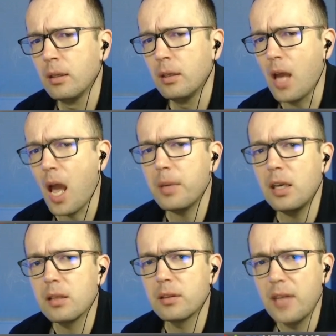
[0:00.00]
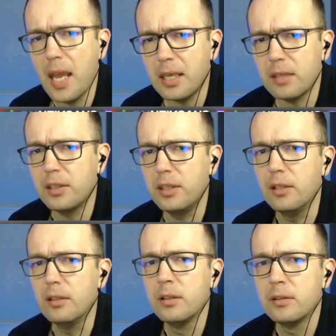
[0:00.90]
I'm gonna take it
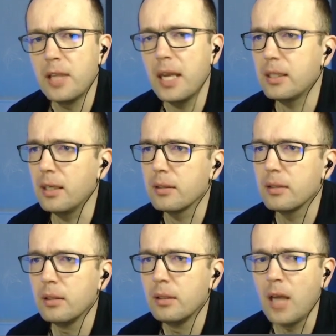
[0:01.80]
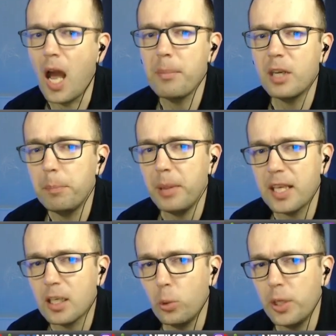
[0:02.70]
here, take it. I'm gonna play
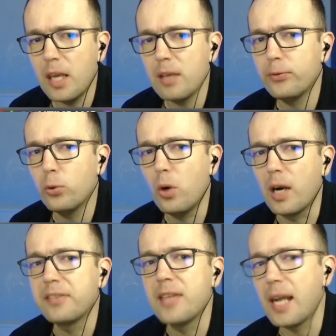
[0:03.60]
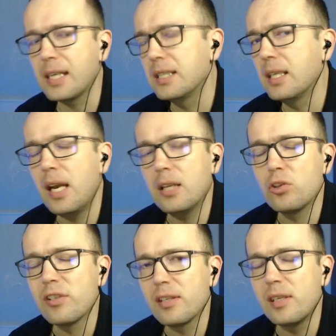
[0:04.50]
queen a4, attacking the knight on
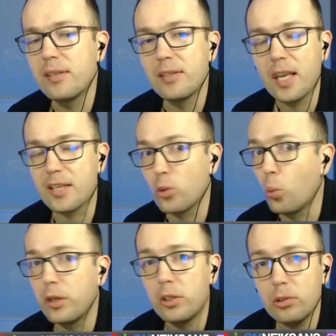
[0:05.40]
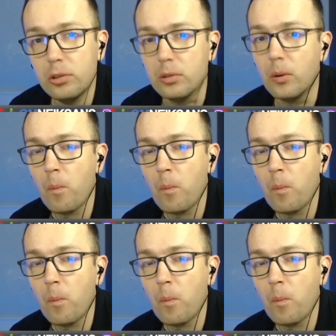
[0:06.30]
c6. So what do you do?